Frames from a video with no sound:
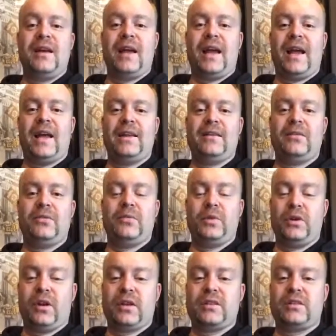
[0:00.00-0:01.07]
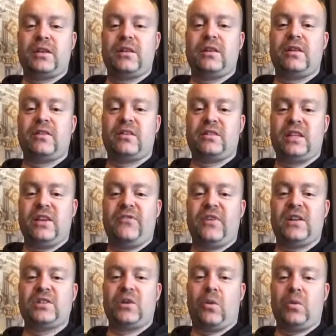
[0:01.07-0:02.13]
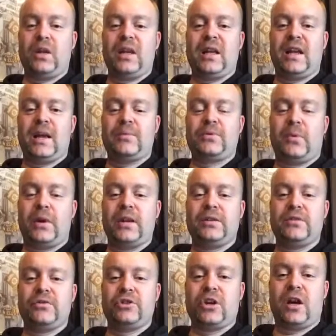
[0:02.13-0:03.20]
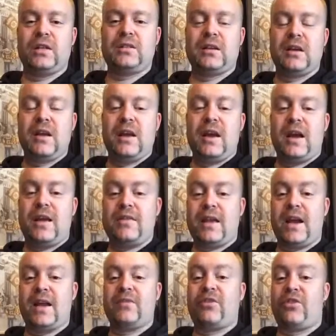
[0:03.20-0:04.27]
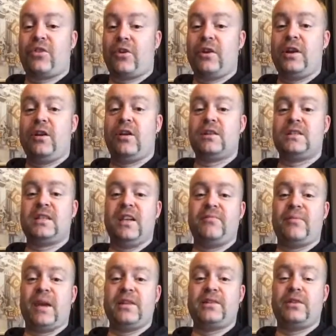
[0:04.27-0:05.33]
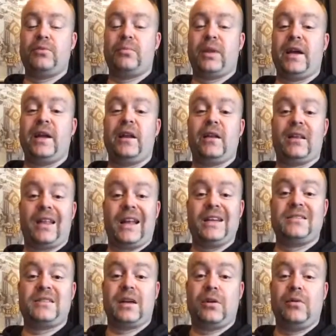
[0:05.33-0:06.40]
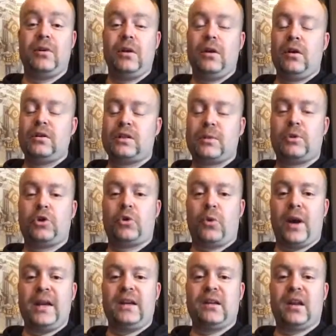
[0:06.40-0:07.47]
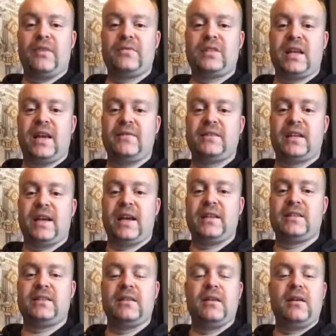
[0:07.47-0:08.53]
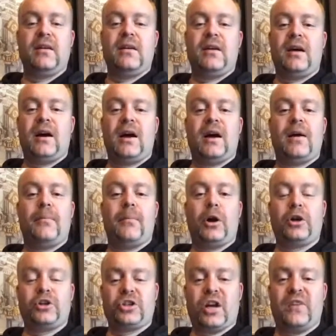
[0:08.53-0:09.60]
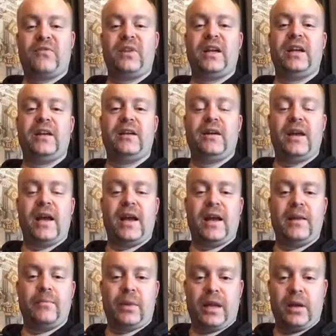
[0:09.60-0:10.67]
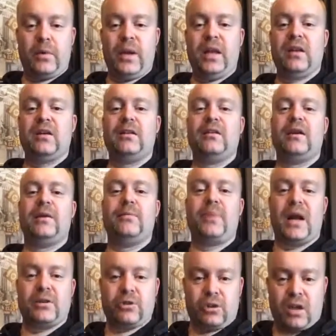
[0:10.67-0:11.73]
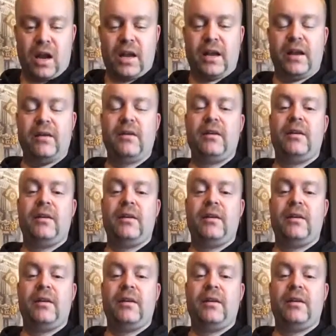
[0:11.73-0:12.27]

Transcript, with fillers: And when you consider that the defense only let up 22 shots, and they had 30 on Steve Mason, who played lights out, some great club saves against uh, Mark Scheifele and Blake Wheeler and Patrik Laine,